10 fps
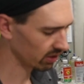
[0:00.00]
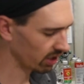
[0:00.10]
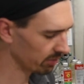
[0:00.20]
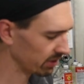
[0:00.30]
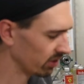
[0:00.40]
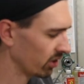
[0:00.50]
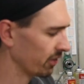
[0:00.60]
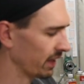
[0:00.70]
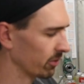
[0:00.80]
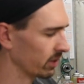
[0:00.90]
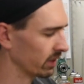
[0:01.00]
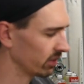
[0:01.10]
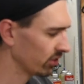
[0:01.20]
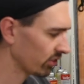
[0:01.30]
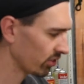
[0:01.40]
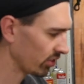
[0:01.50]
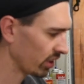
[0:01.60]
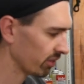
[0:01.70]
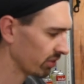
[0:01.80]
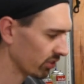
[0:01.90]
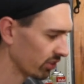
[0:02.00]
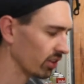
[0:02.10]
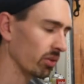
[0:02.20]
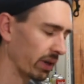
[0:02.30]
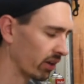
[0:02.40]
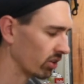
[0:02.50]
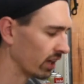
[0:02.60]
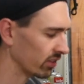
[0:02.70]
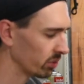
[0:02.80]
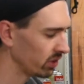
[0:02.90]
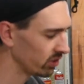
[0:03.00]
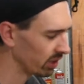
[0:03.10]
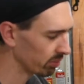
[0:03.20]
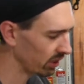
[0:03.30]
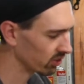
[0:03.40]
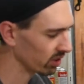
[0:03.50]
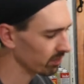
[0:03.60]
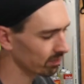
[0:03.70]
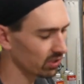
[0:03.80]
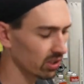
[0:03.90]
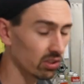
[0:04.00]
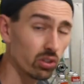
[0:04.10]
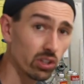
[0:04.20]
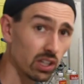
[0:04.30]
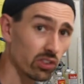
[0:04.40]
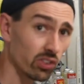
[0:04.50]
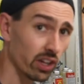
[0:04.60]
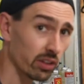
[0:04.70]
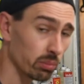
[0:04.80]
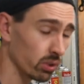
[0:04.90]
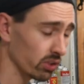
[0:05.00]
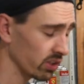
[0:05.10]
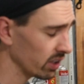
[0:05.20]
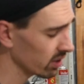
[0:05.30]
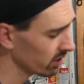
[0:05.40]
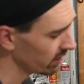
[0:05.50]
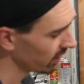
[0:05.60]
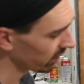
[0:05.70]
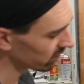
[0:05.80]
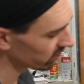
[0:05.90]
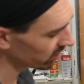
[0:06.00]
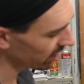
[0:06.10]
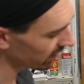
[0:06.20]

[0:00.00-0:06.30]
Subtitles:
alignment on that one, just to see if it's still about right. So when you depress it, you can look inside the ports here, and you can see